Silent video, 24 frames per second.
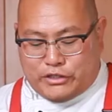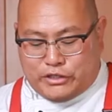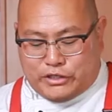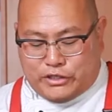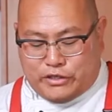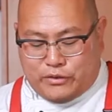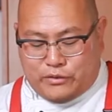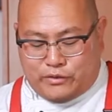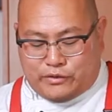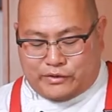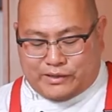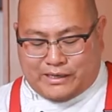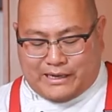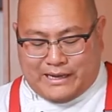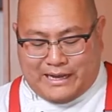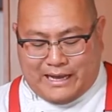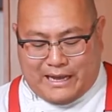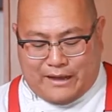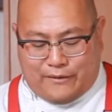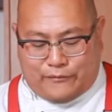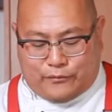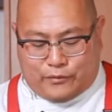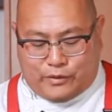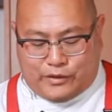cukes I
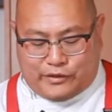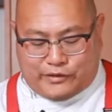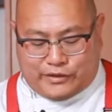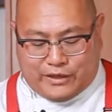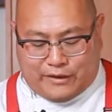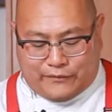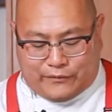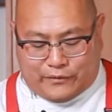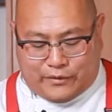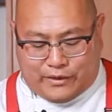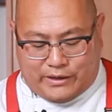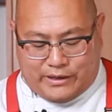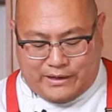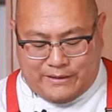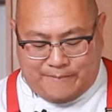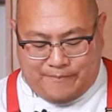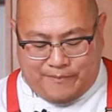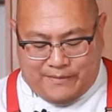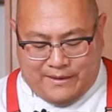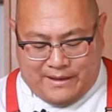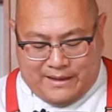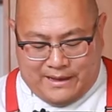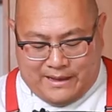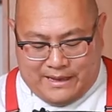have rinsed off already.
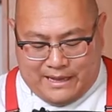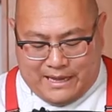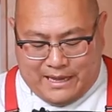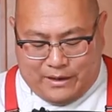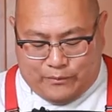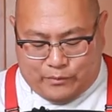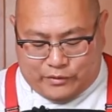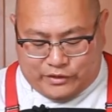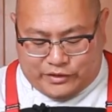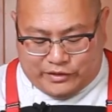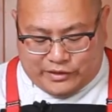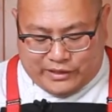And we're just